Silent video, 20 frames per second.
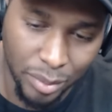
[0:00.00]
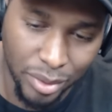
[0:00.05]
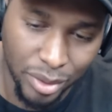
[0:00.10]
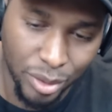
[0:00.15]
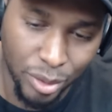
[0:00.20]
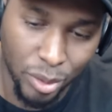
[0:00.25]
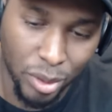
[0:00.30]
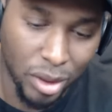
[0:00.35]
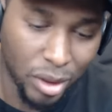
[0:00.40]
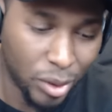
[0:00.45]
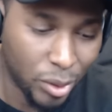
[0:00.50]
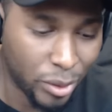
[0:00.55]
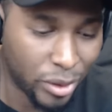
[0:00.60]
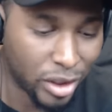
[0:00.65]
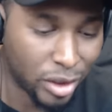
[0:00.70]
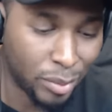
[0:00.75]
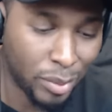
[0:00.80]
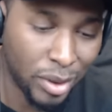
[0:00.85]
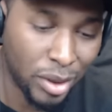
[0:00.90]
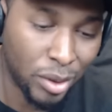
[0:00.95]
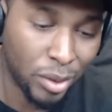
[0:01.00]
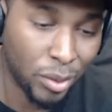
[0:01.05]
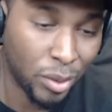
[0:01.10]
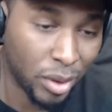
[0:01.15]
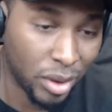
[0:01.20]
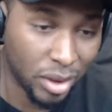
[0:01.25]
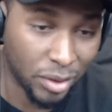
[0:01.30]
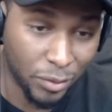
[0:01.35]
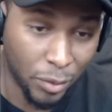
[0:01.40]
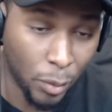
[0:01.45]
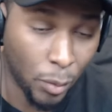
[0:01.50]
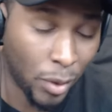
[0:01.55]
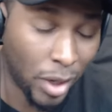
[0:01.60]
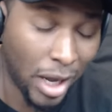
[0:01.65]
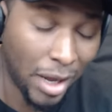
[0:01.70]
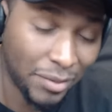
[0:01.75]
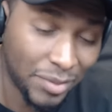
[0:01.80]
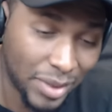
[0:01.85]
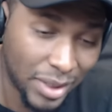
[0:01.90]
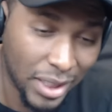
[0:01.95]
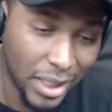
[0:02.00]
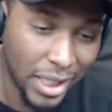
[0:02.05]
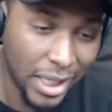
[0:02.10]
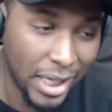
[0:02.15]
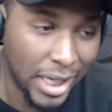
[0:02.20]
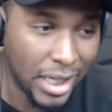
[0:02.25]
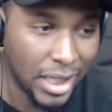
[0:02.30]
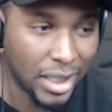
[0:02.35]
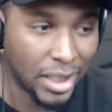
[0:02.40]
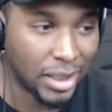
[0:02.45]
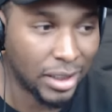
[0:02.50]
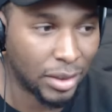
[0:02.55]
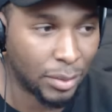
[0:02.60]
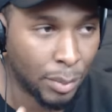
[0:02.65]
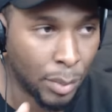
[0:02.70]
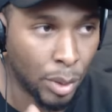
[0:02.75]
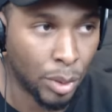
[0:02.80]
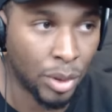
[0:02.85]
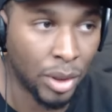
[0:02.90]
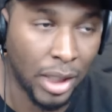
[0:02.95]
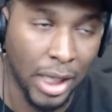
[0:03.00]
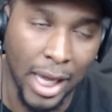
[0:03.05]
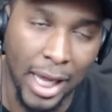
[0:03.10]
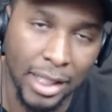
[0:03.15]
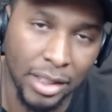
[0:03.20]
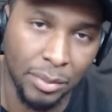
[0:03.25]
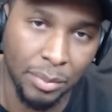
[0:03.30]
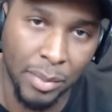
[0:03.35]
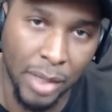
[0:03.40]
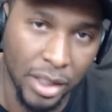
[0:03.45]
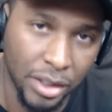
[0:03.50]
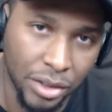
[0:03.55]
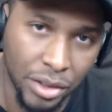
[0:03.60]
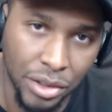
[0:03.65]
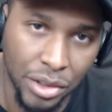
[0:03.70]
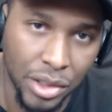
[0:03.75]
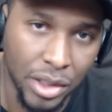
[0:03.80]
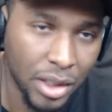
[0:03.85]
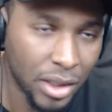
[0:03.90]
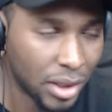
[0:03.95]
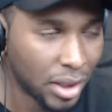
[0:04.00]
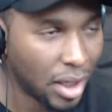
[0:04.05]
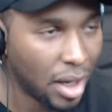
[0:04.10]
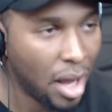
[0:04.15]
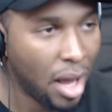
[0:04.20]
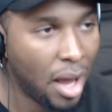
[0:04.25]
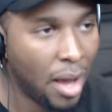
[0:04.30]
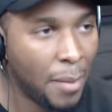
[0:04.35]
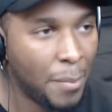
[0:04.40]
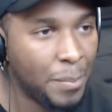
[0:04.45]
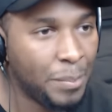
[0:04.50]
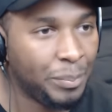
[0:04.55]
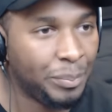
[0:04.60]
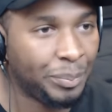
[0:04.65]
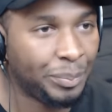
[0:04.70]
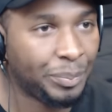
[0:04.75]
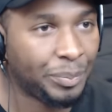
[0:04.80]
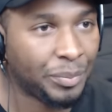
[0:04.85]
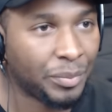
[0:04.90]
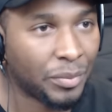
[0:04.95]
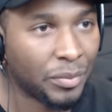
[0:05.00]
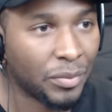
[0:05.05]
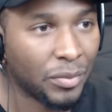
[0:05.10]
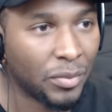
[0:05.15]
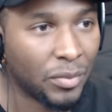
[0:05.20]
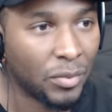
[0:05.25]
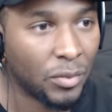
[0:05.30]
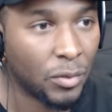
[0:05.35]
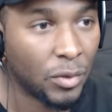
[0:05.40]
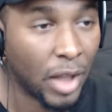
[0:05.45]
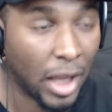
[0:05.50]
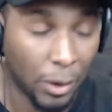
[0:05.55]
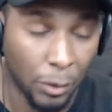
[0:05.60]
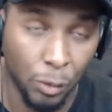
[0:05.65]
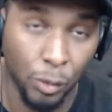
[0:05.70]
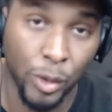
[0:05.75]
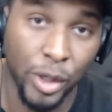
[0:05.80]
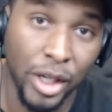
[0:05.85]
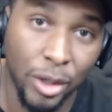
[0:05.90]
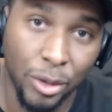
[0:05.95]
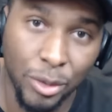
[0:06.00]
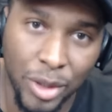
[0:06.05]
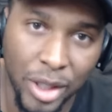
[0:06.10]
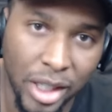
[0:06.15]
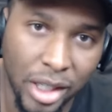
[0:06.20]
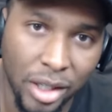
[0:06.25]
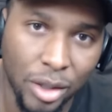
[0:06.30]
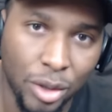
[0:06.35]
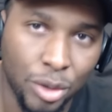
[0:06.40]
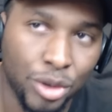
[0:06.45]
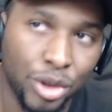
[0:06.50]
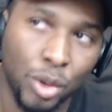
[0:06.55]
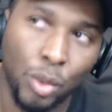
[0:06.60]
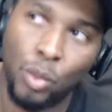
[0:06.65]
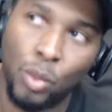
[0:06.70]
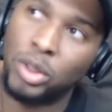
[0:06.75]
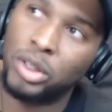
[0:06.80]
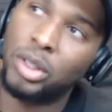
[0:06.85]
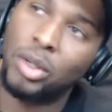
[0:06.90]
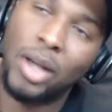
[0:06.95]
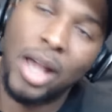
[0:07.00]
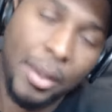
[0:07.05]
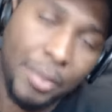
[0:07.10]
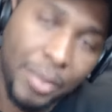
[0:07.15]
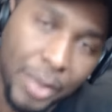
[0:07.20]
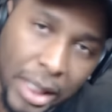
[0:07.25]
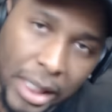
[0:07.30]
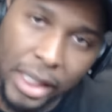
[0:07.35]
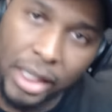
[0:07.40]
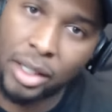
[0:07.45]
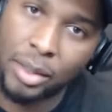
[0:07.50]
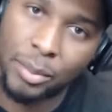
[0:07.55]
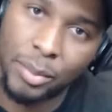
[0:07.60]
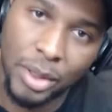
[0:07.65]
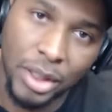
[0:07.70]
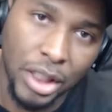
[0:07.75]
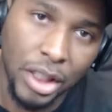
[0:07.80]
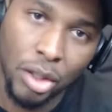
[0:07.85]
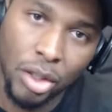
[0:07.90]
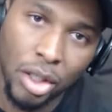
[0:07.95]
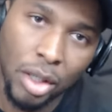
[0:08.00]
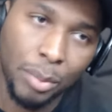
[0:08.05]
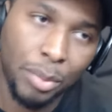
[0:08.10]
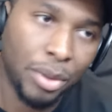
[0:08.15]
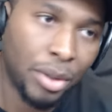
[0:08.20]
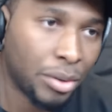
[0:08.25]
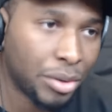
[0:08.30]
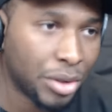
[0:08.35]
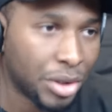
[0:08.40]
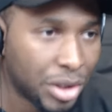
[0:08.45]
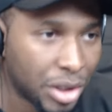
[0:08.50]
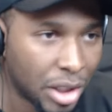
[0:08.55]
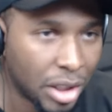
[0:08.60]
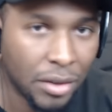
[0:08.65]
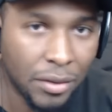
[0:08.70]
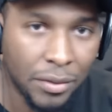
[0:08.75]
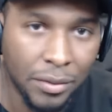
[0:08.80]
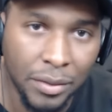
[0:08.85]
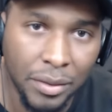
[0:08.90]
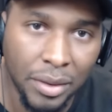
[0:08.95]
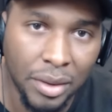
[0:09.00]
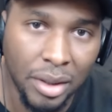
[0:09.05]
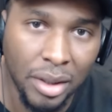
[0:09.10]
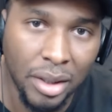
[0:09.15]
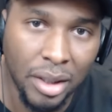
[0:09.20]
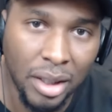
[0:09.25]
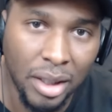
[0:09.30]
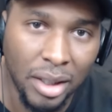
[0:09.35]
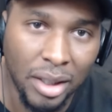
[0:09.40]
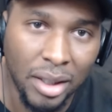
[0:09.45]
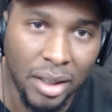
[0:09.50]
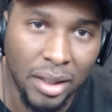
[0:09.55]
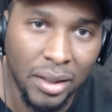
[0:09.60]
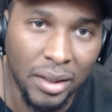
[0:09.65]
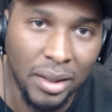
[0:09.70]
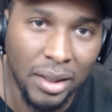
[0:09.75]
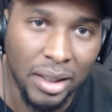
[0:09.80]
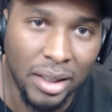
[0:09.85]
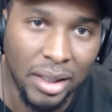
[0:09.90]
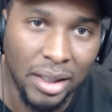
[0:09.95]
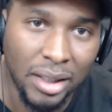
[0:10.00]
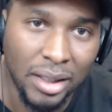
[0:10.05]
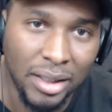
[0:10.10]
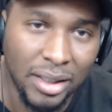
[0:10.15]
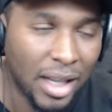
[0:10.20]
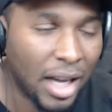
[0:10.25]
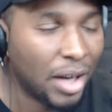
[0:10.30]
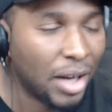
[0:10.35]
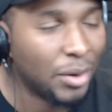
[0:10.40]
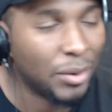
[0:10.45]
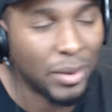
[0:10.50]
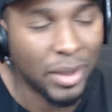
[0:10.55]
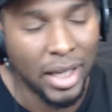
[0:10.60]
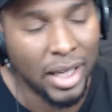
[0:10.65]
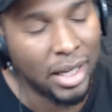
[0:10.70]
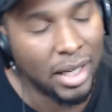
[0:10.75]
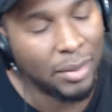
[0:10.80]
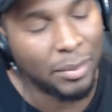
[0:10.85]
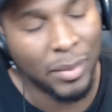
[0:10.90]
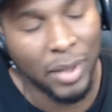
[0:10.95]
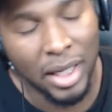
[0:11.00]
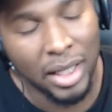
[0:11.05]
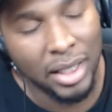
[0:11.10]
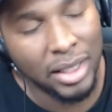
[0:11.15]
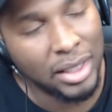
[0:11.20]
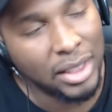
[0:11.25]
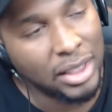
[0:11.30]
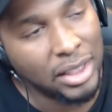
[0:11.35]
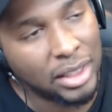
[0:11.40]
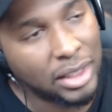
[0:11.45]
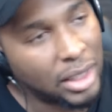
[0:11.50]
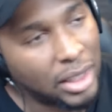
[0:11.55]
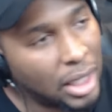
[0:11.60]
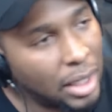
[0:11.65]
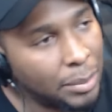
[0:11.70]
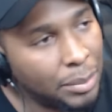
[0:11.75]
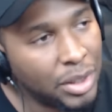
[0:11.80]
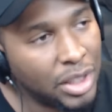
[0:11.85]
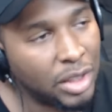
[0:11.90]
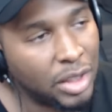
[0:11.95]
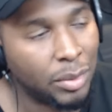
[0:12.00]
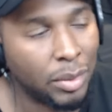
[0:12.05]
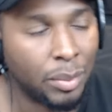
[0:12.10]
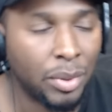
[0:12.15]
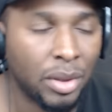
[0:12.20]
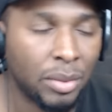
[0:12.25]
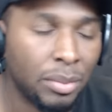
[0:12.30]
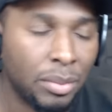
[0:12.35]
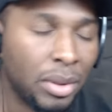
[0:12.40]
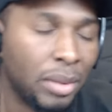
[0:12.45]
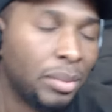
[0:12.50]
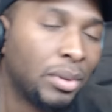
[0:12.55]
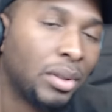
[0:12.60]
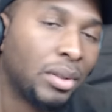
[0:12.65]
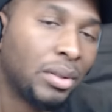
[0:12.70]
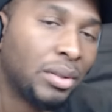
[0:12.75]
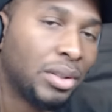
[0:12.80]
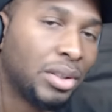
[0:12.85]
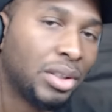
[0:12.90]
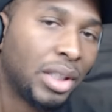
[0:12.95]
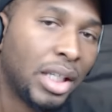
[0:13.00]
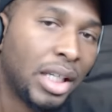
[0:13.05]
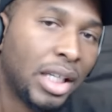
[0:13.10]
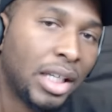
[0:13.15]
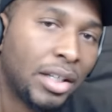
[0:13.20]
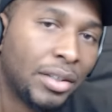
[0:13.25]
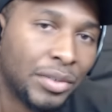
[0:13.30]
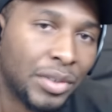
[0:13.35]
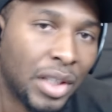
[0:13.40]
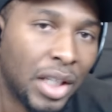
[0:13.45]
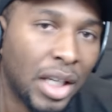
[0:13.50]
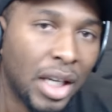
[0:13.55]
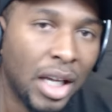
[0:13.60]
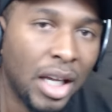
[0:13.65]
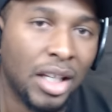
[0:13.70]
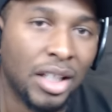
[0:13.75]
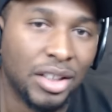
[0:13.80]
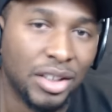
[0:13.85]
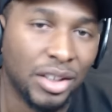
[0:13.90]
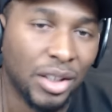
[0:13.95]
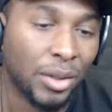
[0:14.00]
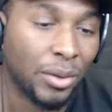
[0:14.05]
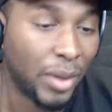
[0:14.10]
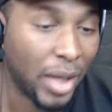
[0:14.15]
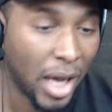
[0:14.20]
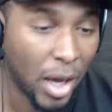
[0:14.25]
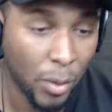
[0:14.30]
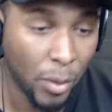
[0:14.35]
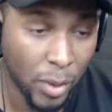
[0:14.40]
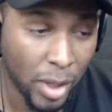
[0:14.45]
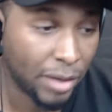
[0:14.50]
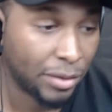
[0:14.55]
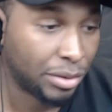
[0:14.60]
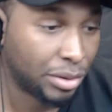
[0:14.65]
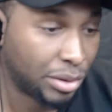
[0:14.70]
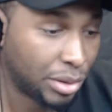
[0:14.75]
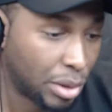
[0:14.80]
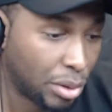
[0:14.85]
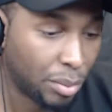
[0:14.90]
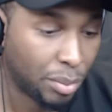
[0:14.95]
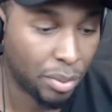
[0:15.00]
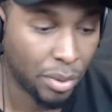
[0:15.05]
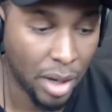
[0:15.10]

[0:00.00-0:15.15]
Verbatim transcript: But Jordan Lucas be doing, from what I've seen, he does music that has messages. Like real deal. So what's gonna happen to him? Is he gonna get put on the shelf? And I don't get it, man. These companies be putting people on the shelves. So now we have Snow Tha